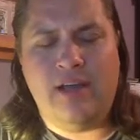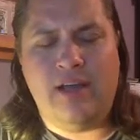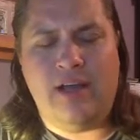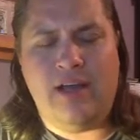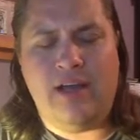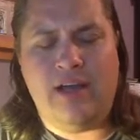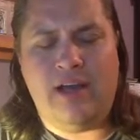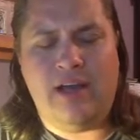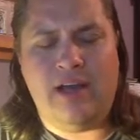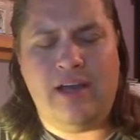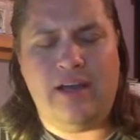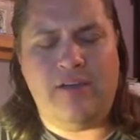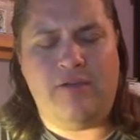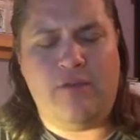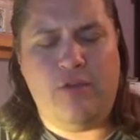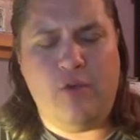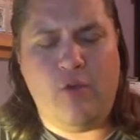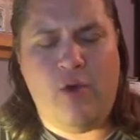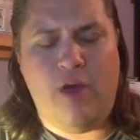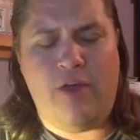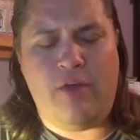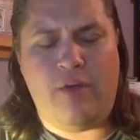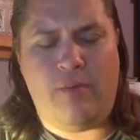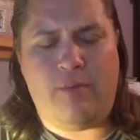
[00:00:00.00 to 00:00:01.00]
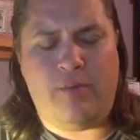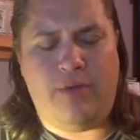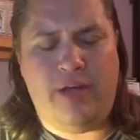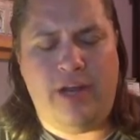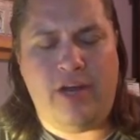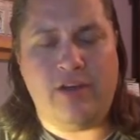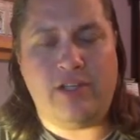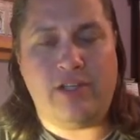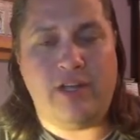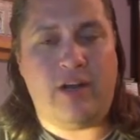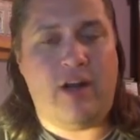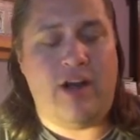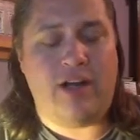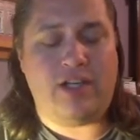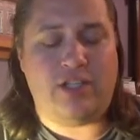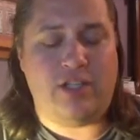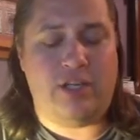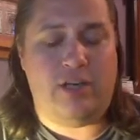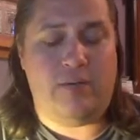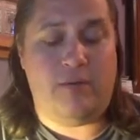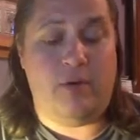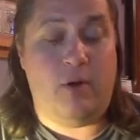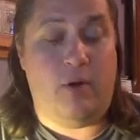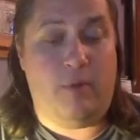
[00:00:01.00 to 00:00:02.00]
And a few other players that I
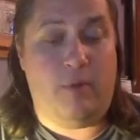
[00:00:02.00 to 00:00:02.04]
actually,